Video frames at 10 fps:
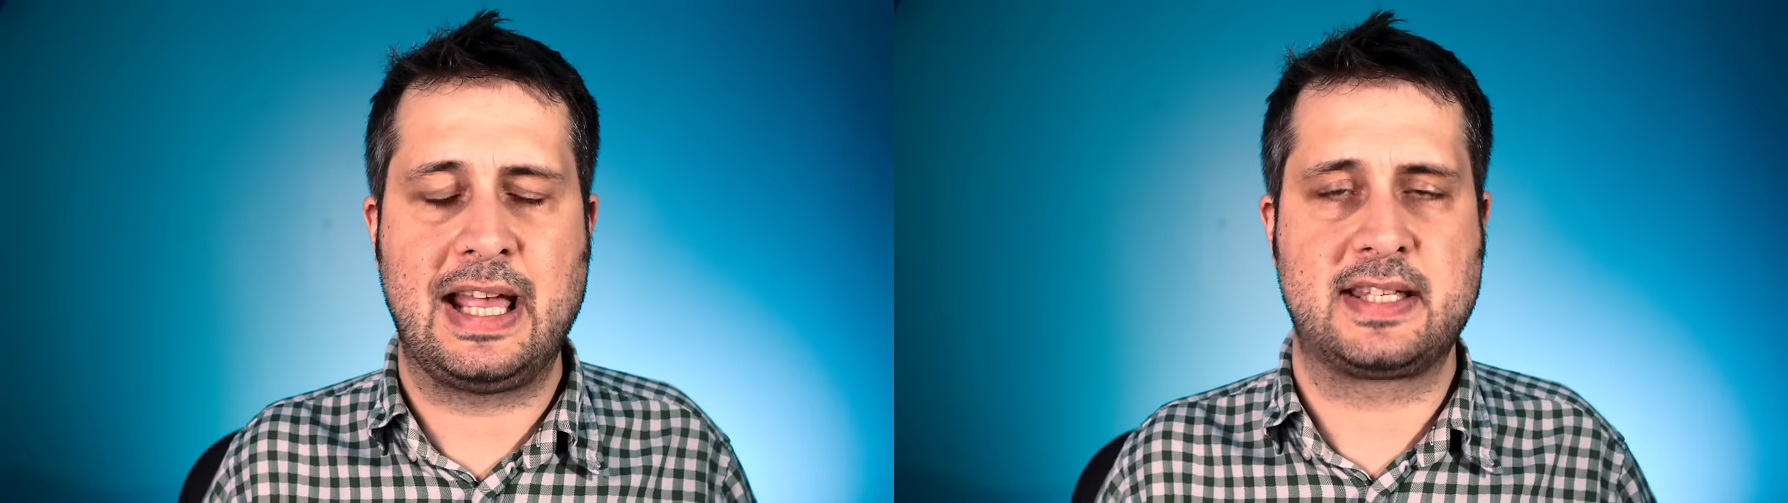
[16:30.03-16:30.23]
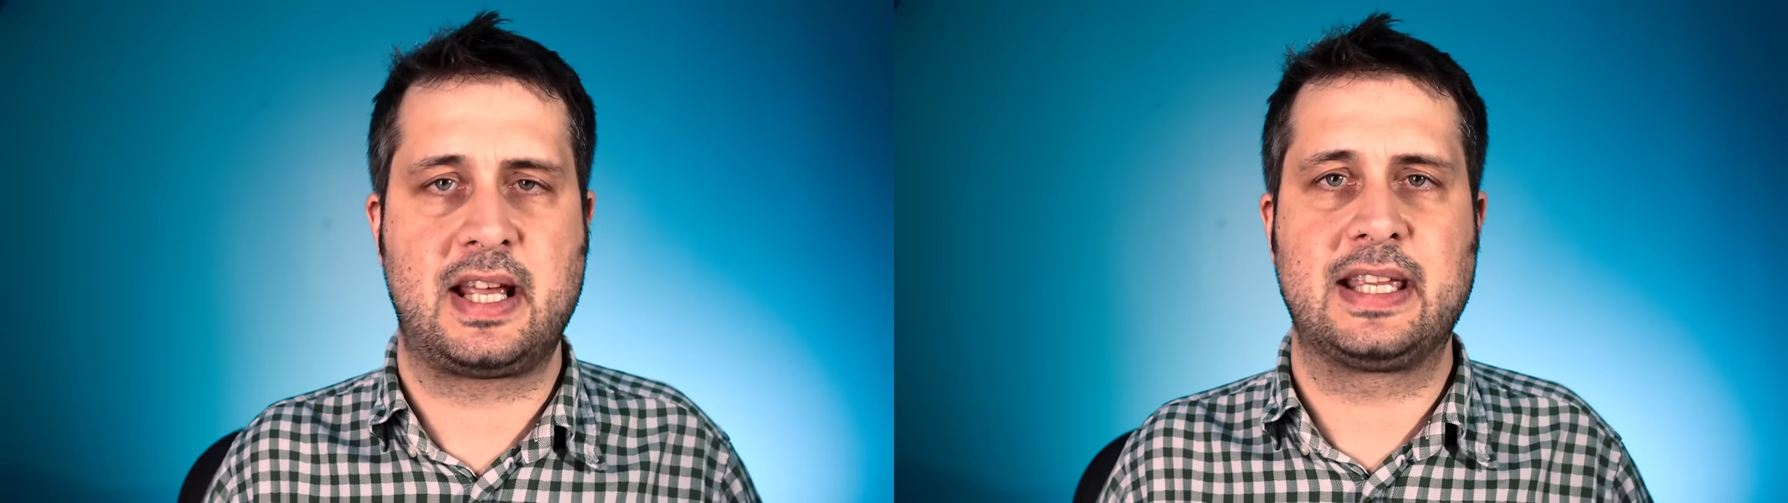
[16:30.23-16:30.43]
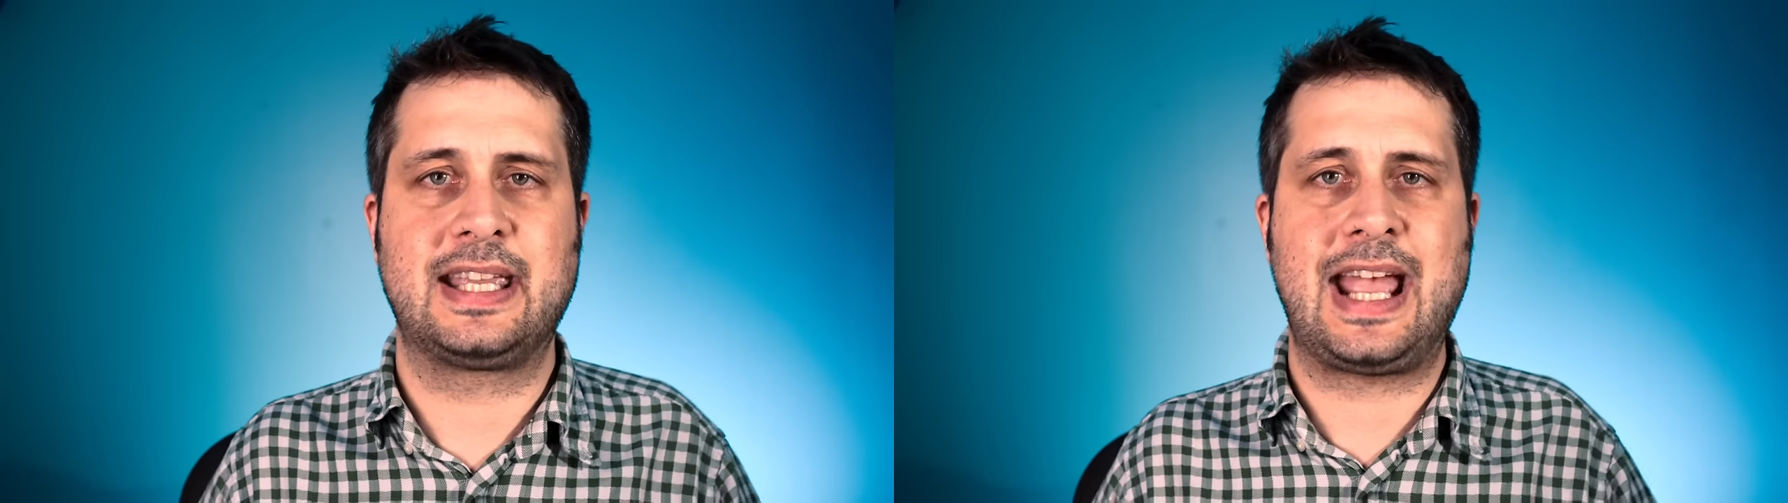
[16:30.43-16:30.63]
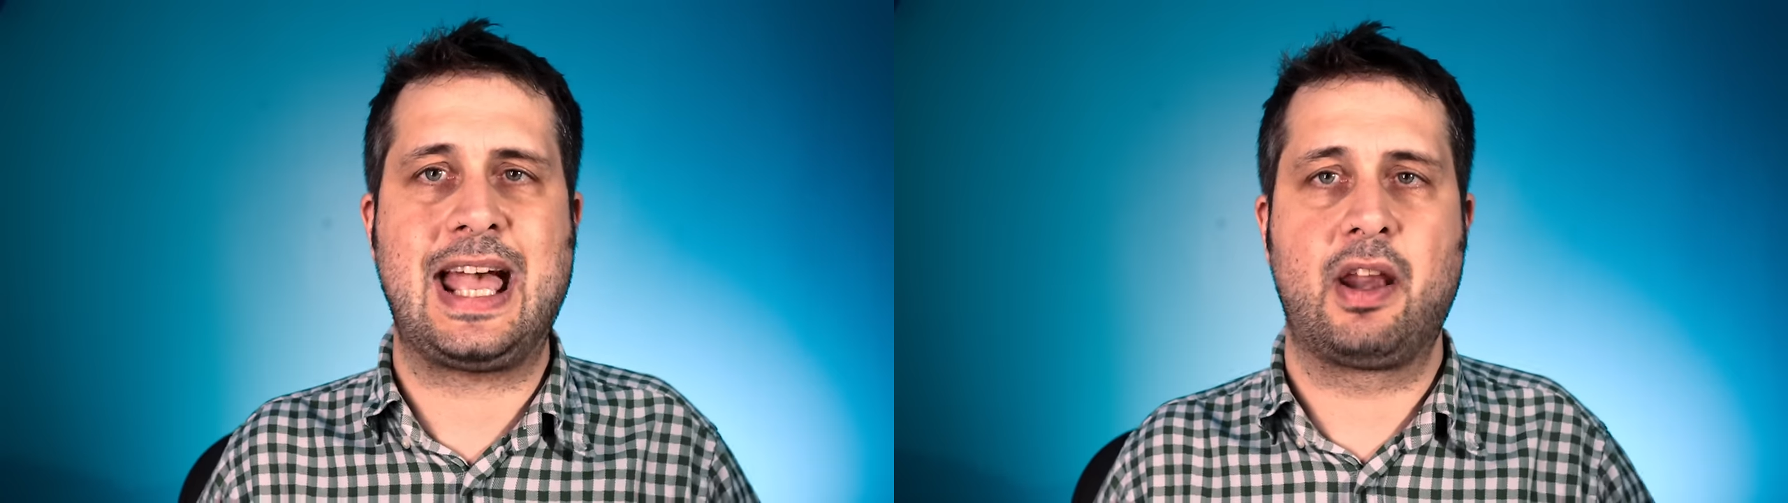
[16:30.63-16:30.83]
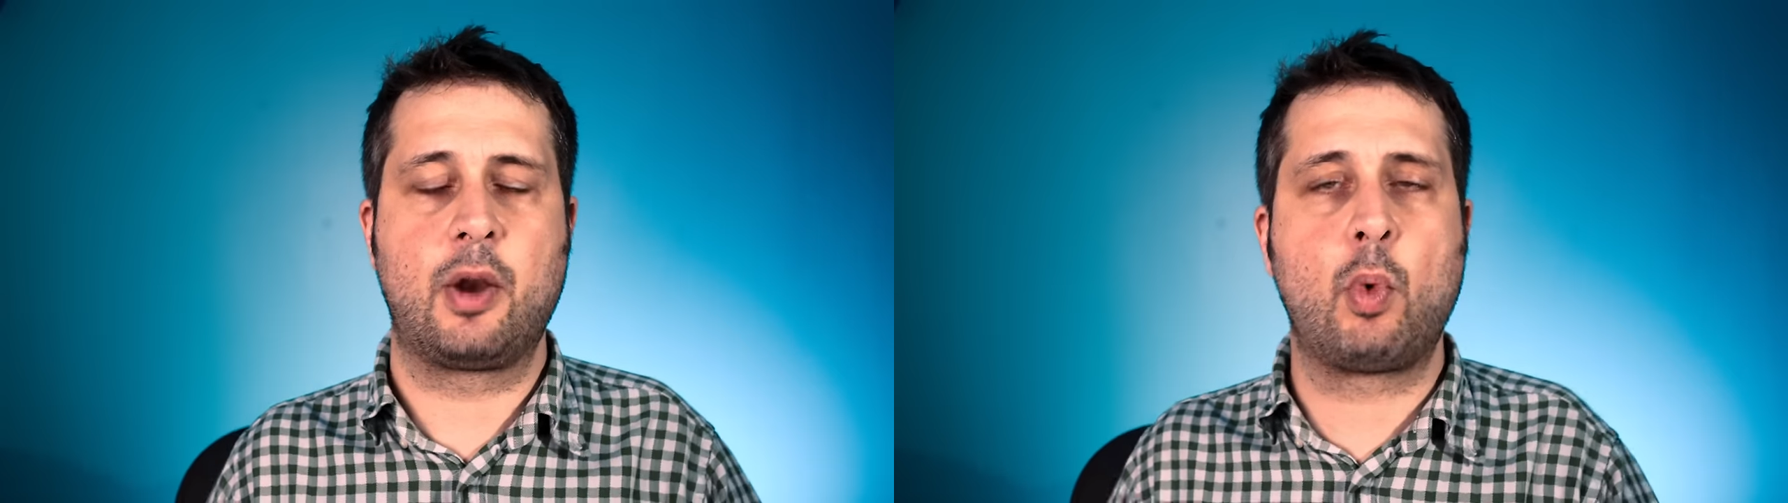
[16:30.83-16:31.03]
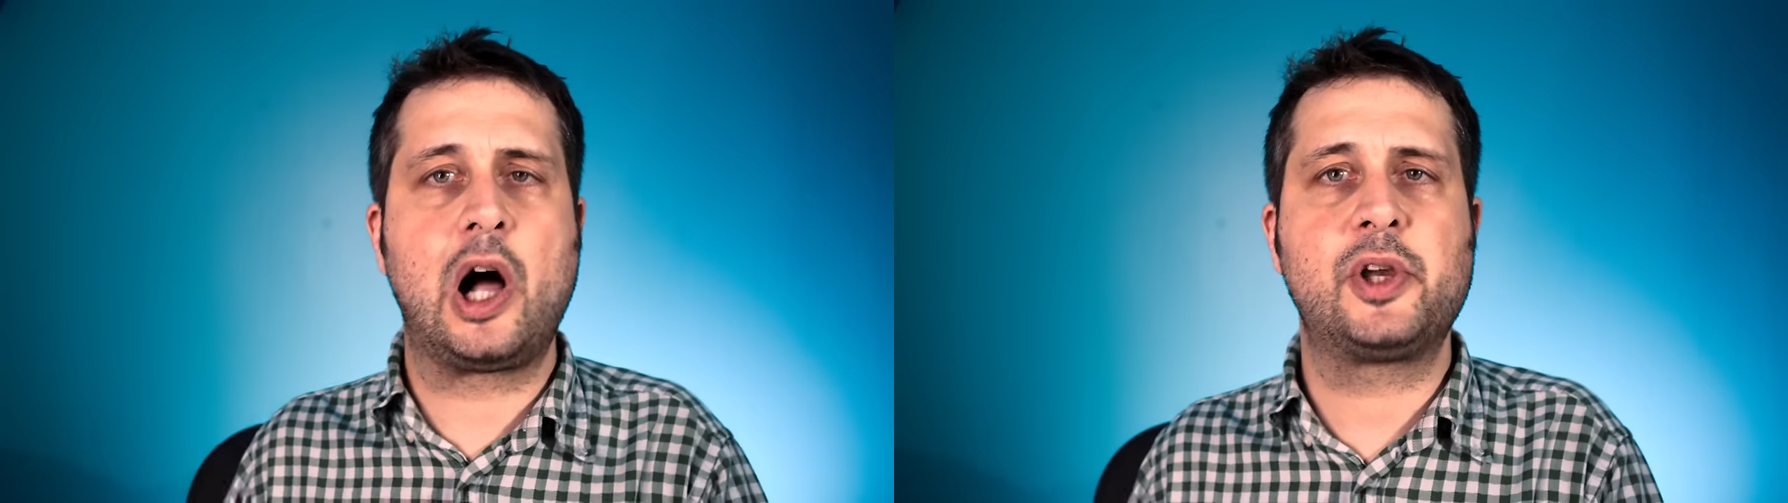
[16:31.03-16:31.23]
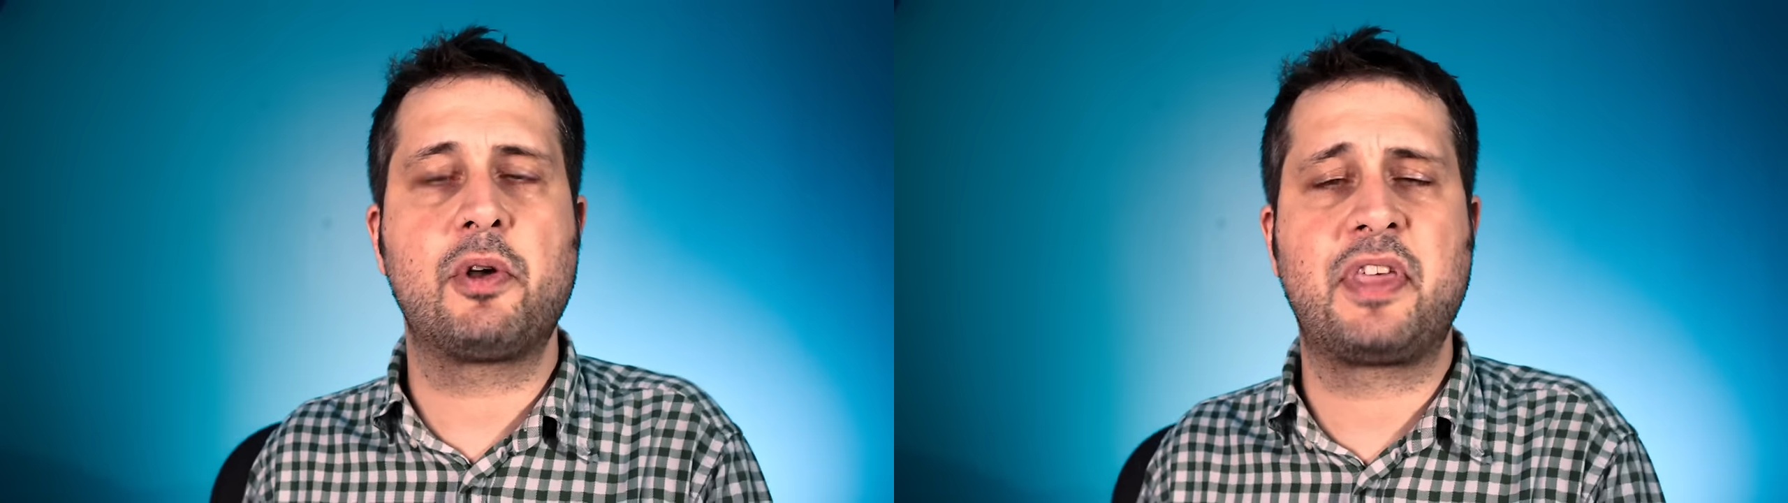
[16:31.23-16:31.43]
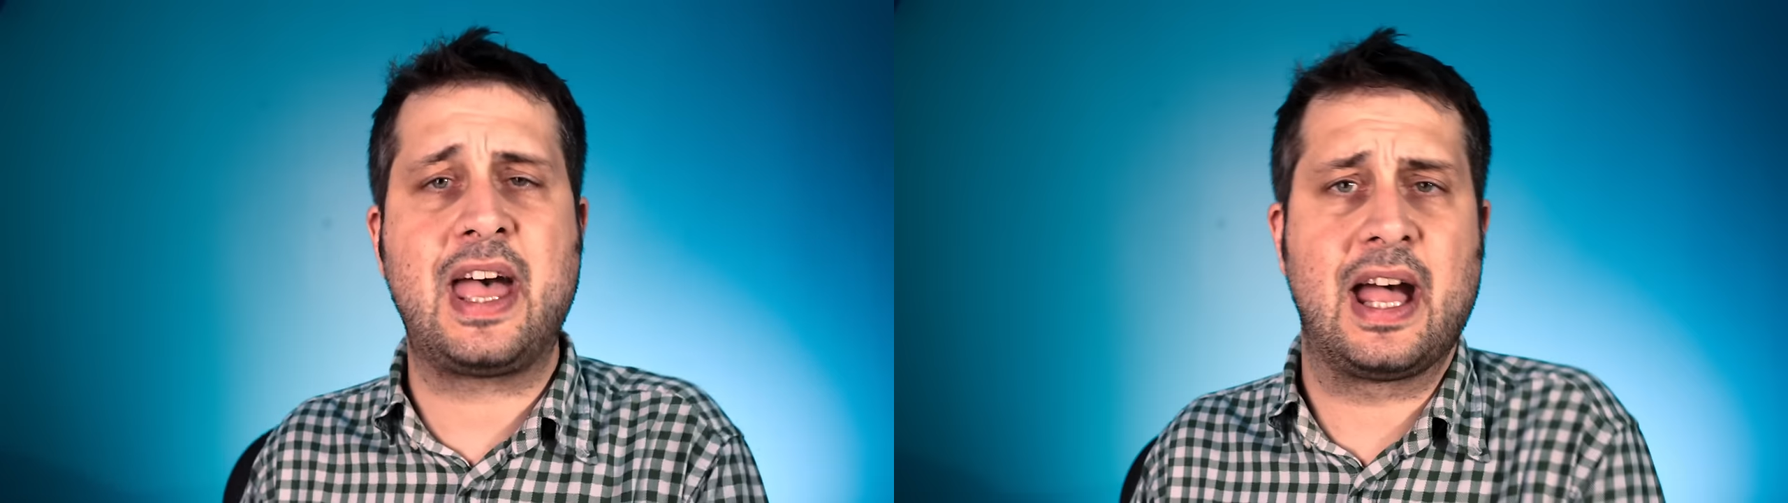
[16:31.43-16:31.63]
as I can. And while you're
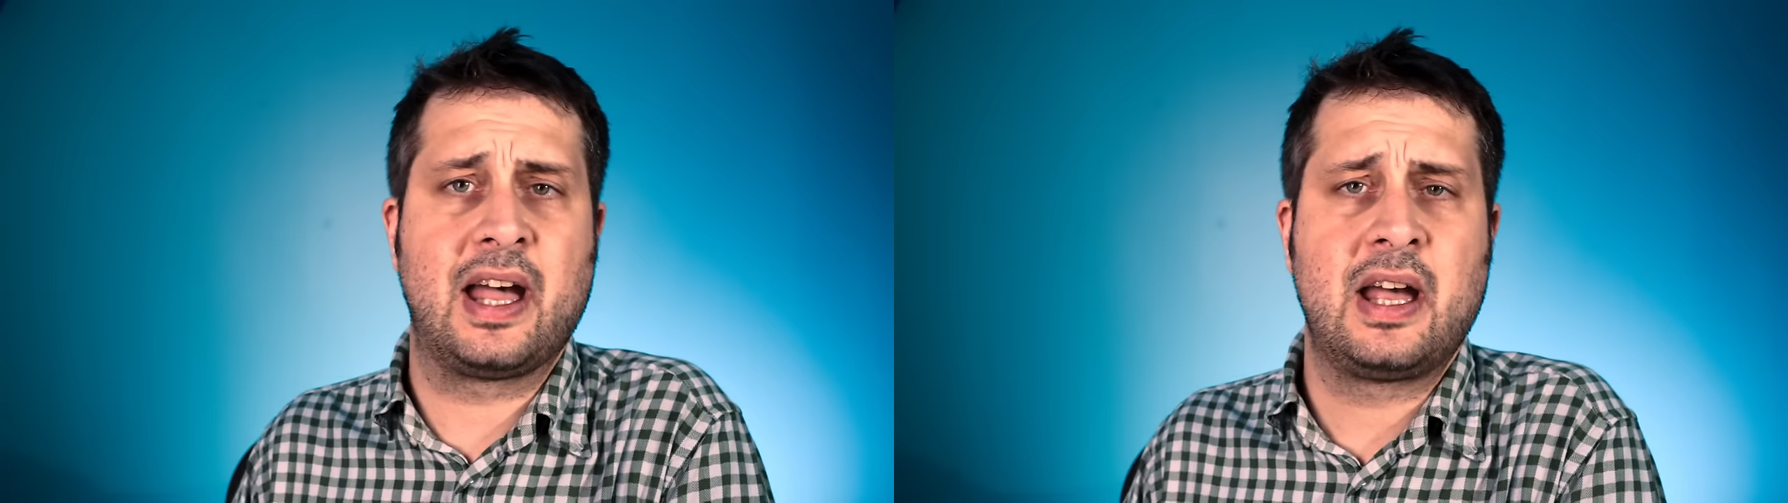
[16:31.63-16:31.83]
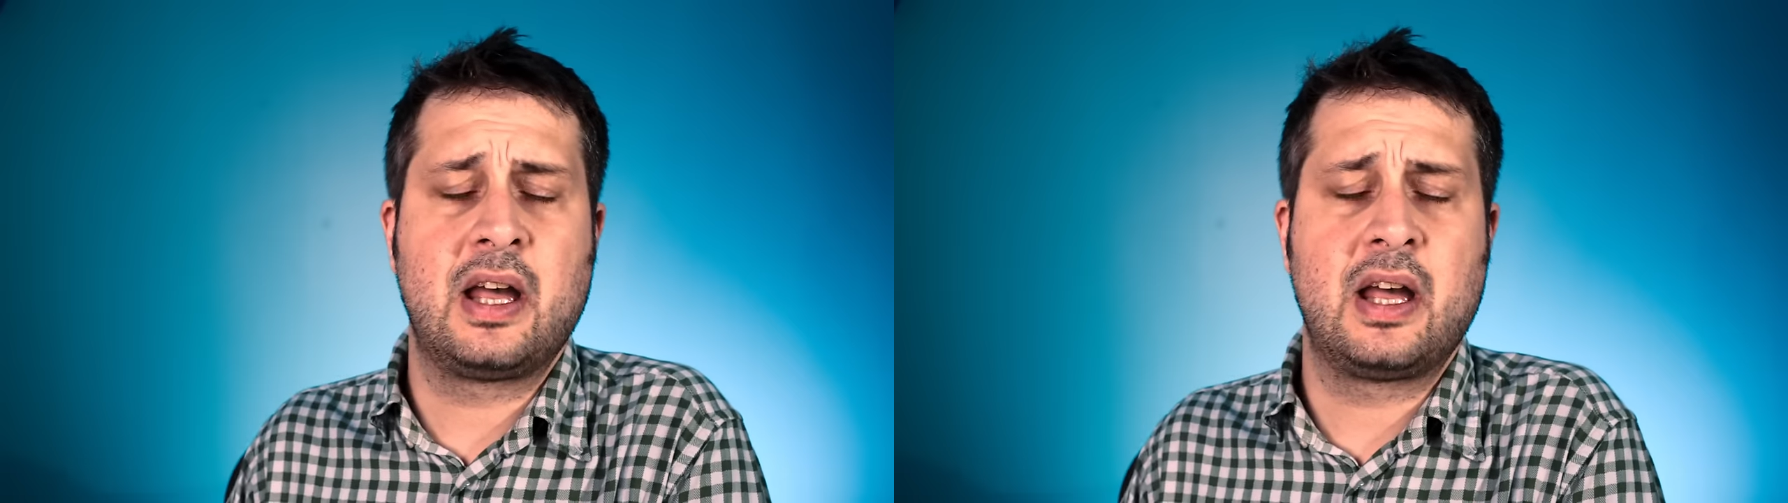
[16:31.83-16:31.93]
there,